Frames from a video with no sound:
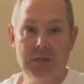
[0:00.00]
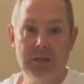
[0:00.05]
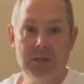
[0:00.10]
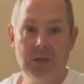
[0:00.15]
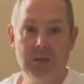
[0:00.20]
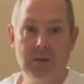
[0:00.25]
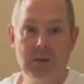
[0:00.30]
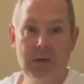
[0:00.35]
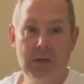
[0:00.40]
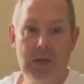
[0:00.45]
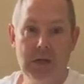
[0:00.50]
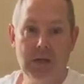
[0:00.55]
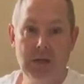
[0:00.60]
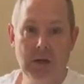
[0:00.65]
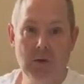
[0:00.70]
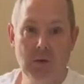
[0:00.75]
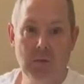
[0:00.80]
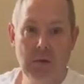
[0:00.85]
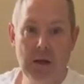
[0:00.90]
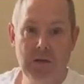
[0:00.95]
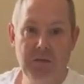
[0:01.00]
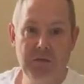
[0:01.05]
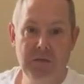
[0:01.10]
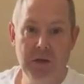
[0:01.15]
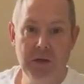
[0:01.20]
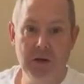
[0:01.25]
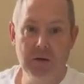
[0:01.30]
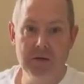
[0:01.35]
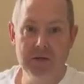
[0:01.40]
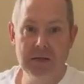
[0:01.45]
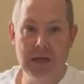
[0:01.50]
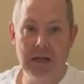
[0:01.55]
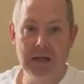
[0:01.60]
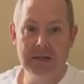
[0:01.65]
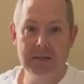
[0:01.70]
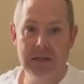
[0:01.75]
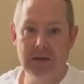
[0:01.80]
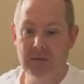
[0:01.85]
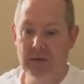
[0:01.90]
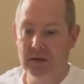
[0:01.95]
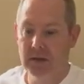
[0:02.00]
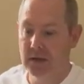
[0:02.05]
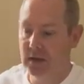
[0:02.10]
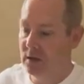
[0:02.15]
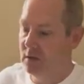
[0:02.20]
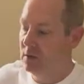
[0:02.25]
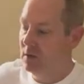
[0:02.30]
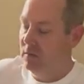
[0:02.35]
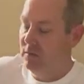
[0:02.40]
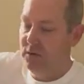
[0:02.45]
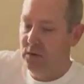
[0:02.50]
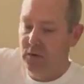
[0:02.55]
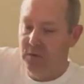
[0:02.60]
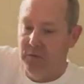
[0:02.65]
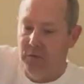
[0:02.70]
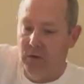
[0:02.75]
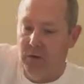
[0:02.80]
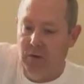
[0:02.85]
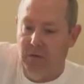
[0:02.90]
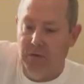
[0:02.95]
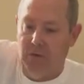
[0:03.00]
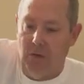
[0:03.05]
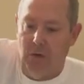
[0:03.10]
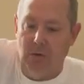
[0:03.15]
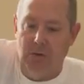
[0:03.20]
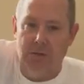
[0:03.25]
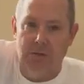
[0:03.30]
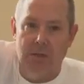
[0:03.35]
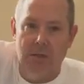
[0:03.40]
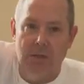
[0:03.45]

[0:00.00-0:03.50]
underneath here where my finger's at. Let's see if I can get a good view for you folks.